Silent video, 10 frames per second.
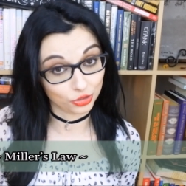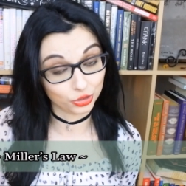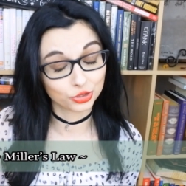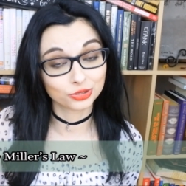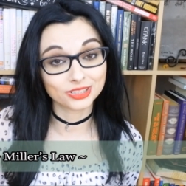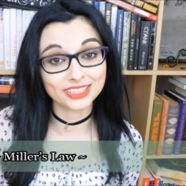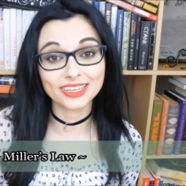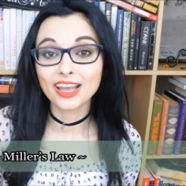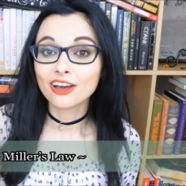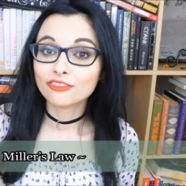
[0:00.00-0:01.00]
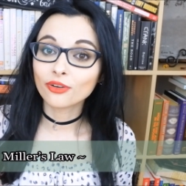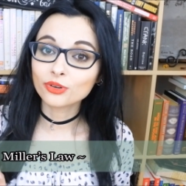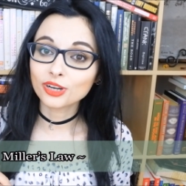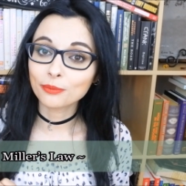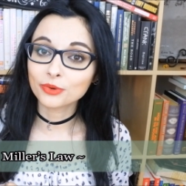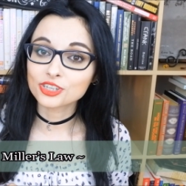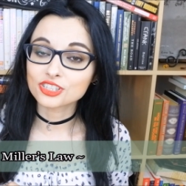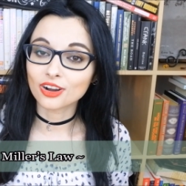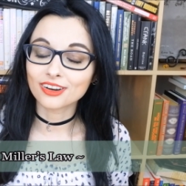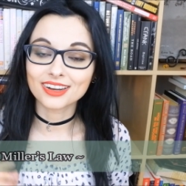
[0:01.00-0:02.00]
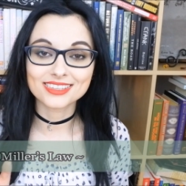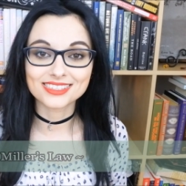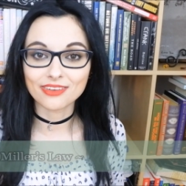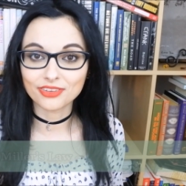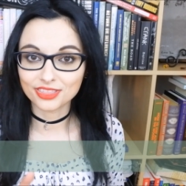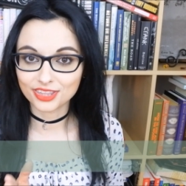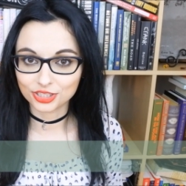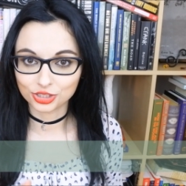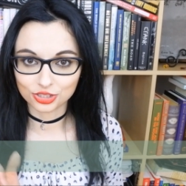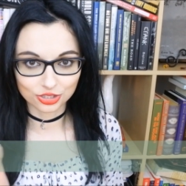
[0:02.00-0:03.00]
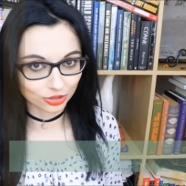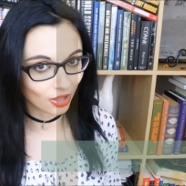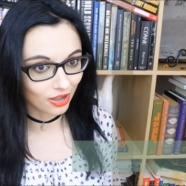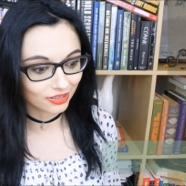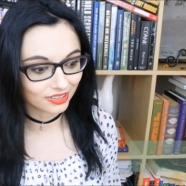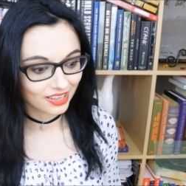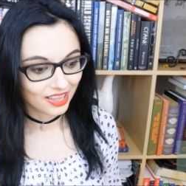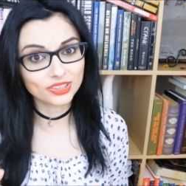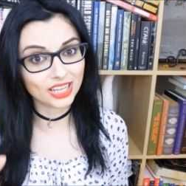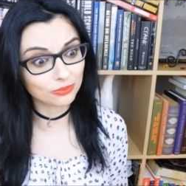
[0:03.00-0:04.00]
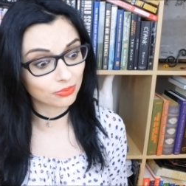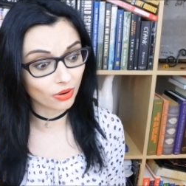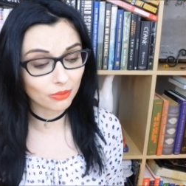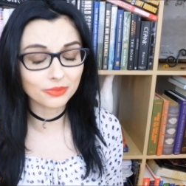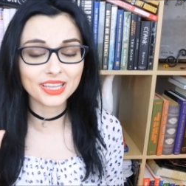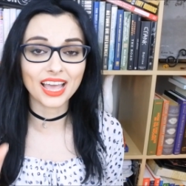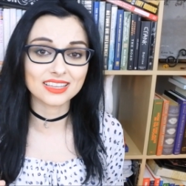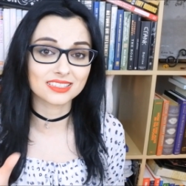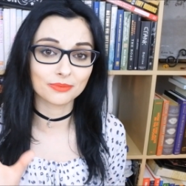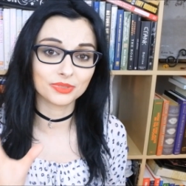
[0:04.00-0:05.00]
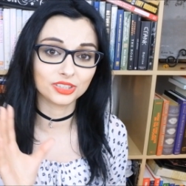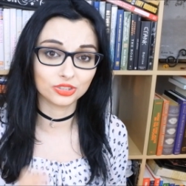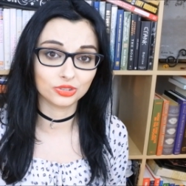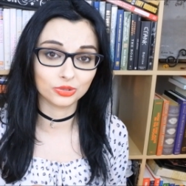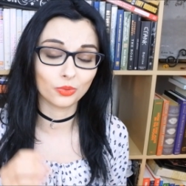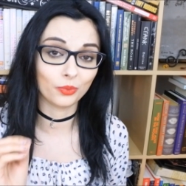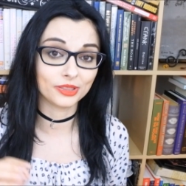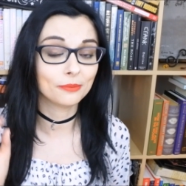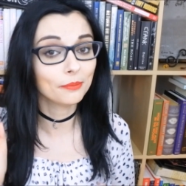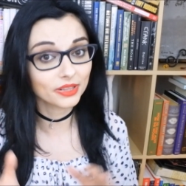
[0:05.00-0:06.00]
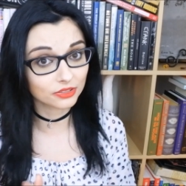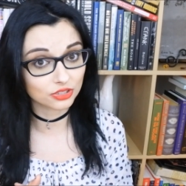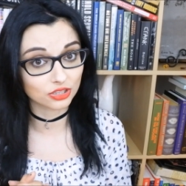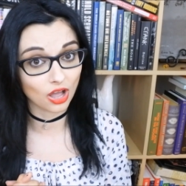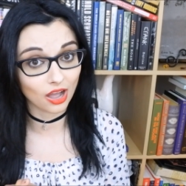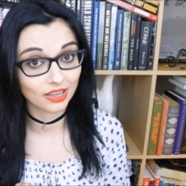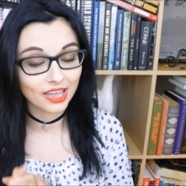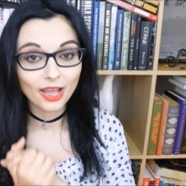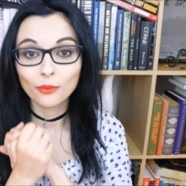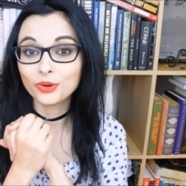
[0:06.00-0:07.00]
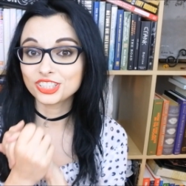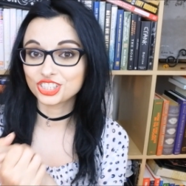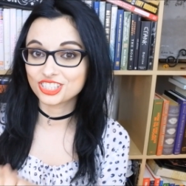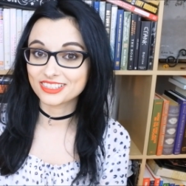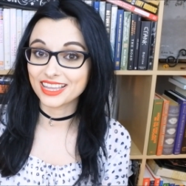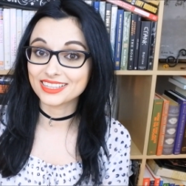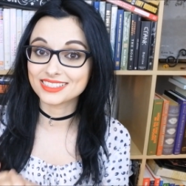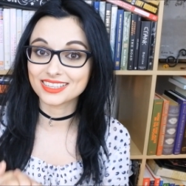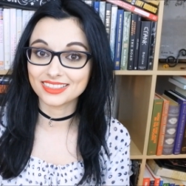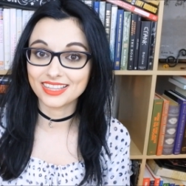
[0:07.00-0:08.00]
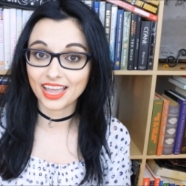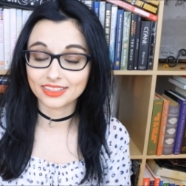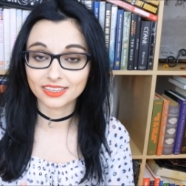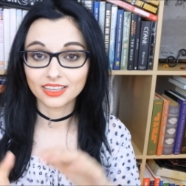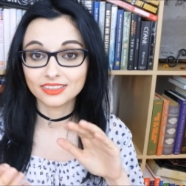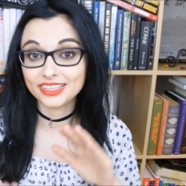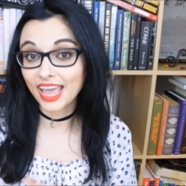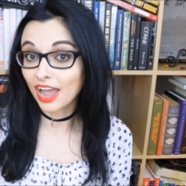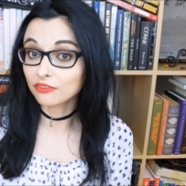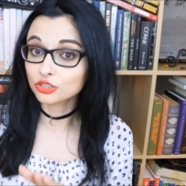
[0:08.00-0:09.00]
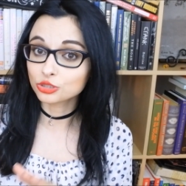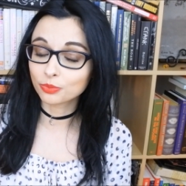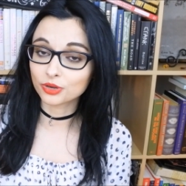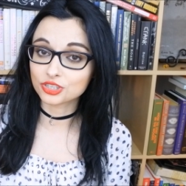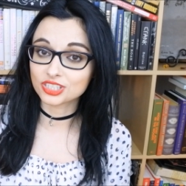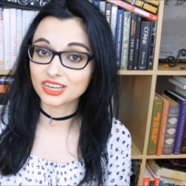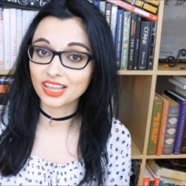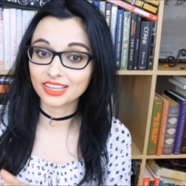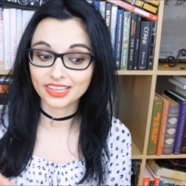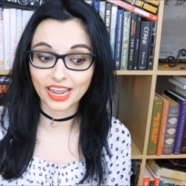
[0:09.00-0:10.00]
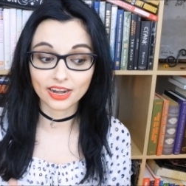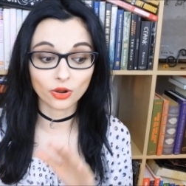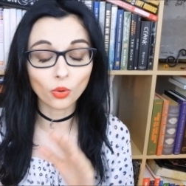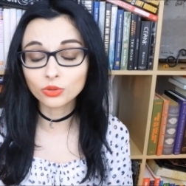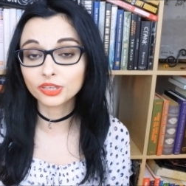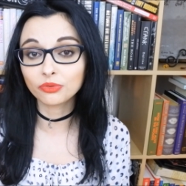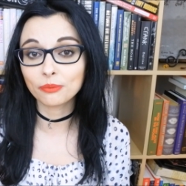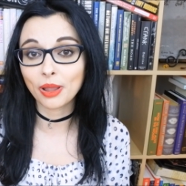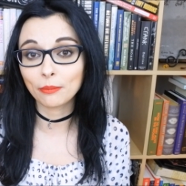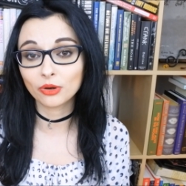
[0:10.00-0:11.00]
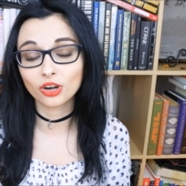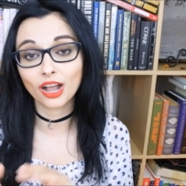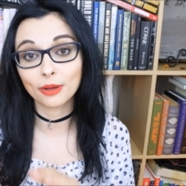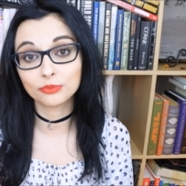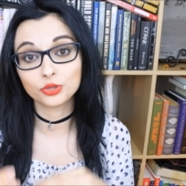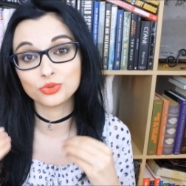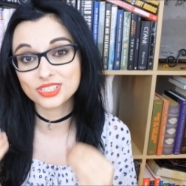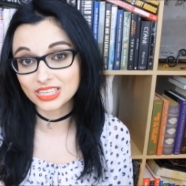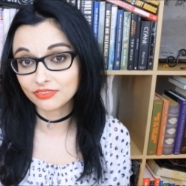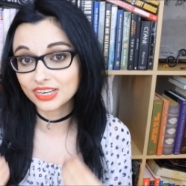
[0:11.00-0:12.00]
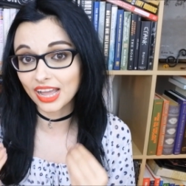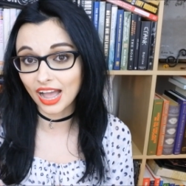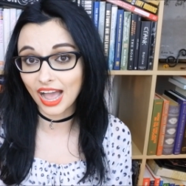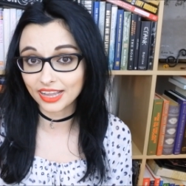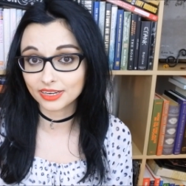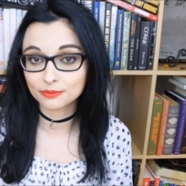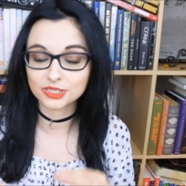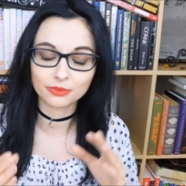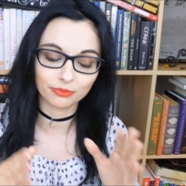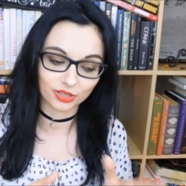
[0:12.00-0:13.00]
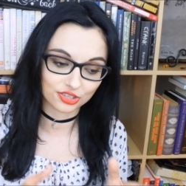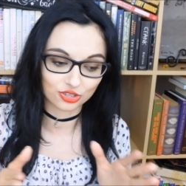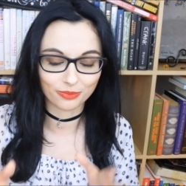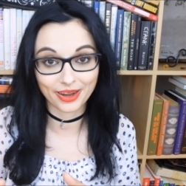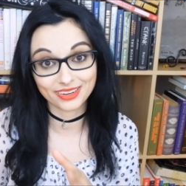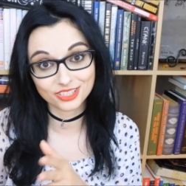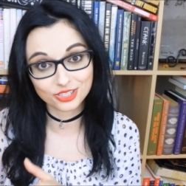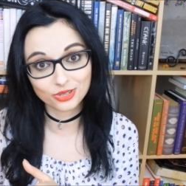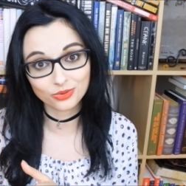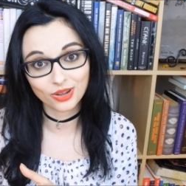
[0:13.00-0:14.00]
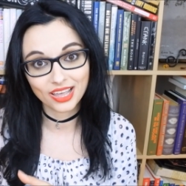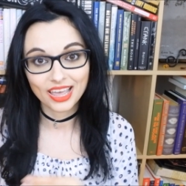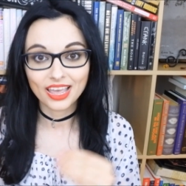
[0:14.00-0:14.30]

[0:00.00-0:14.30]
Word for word: Usually, phone numbers are seven digits long. Well, that probably has something to do with Miller's Law, which states that the average person can only remember up to seven items plus or minus two,